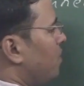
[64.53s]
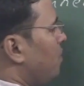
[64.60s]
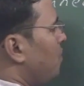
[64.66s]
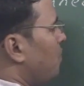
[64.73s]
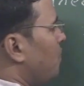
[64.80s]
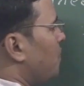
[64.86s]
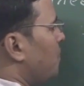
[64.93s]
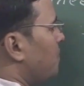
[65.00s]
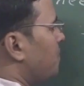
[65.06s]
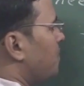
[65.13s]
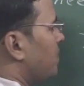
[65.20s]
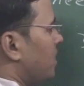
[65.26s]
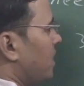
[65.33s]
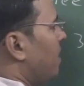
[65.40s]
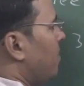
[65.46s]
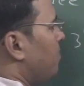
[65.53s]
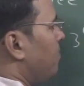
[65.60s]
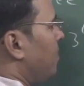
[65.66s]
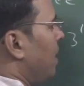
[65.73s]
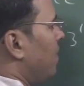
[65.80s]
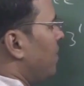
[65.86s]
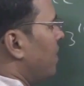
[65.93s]
2
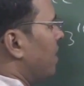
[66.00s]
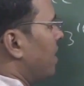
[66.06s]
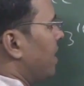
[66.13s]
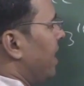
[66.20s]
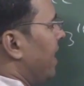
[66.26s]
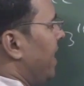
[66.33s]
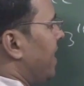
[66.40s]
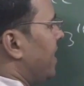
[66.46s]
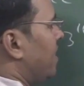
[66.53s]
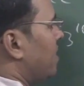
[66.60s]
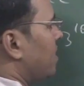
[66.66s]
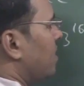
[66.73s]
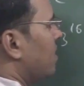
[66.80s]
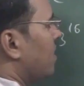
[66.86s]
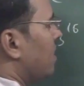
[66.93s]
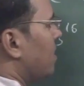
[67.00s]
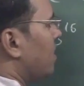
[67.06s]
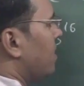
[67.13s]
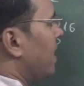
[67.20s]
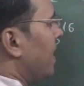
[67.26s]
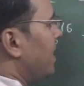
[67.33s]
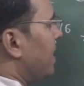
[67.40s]
power 8,
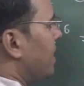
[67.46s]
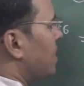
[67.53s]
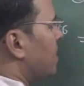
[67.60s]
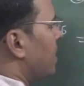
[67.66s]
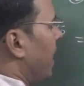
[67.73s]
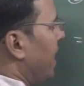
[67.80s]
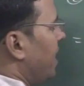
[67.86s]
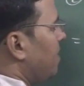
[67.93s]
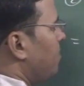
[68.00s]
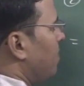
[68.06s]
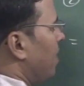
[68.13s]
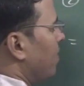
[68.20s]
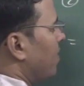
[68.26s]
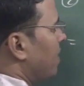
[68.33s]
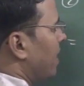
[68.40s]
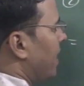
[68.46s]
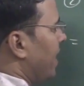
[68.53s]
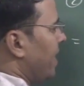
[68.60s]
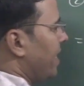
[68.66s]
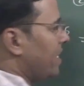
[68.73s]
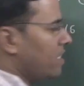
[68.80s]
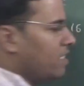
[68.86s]
that is 9 power
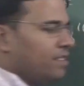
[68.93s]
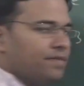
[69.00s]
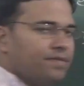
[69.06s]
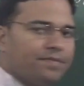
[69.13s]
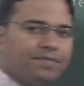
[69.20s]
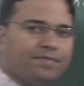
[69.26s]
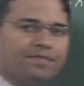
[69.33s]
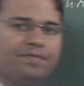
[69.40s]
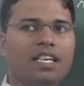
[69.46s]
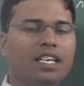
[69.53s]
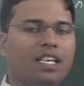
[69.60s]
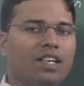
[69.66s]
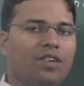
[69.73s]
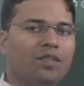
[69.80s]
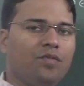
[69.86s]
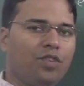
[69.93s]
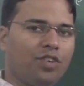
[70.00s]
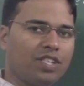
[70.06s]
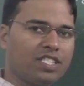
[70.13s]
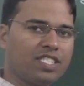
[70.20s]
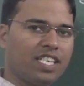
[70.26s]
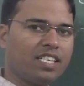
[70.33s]
8.
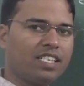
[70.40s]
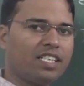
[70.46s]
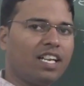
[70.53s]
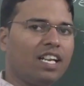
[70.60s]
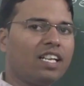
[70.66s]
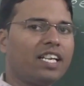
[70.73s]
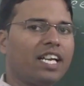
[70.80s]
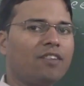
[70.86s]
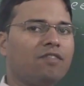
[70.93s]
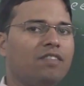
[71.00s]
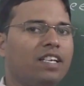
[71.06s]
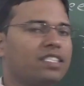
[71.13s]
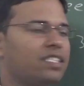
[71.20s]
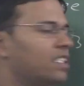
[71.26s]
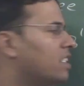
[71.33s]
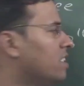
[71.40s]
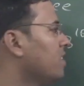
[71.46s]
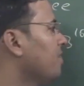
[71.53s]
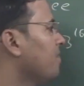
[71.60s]
For general calculation,